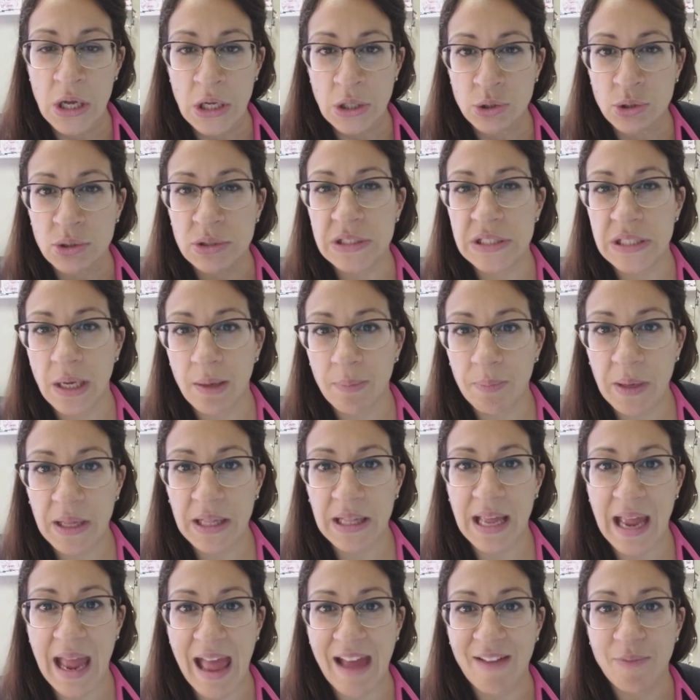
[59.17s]
So
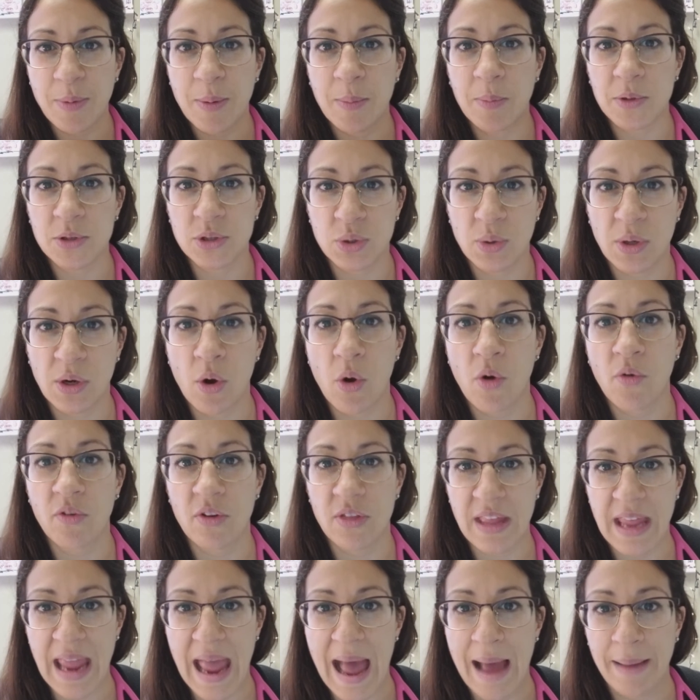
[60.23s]
typically I have people do it over
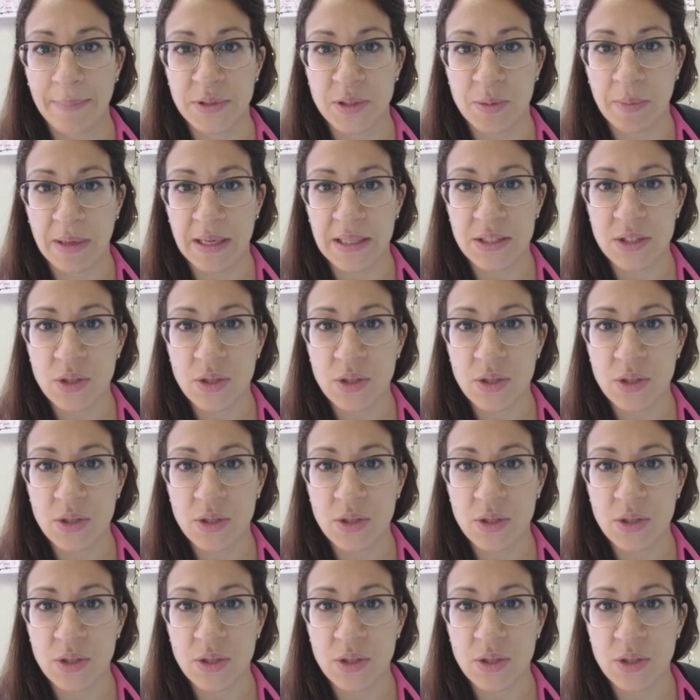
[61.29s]
the abdomen.